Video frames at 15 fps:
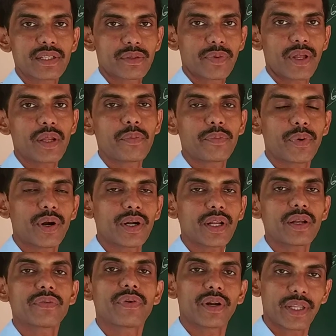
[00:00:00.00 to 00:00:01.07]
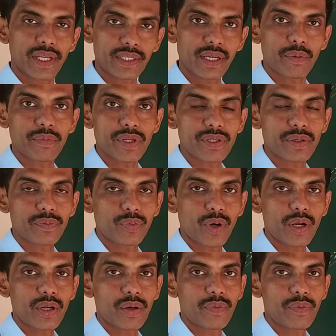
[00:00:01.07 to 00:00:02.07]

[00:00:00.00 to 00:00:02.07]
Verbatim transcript: It's very important for the examination point